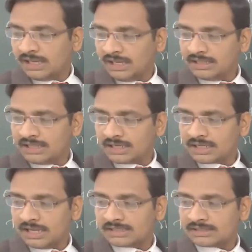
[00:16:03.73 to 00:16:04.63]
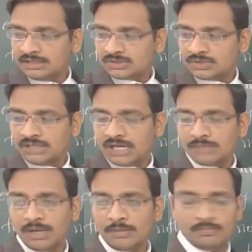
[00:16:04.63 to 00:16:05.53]
In that case, so
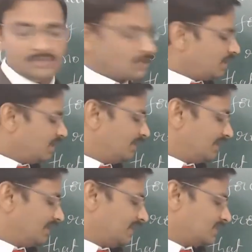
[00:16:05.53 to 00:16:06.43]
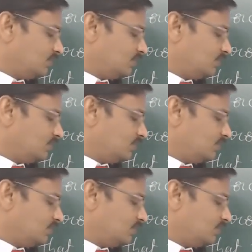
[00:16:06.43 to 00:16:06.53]
there might be a case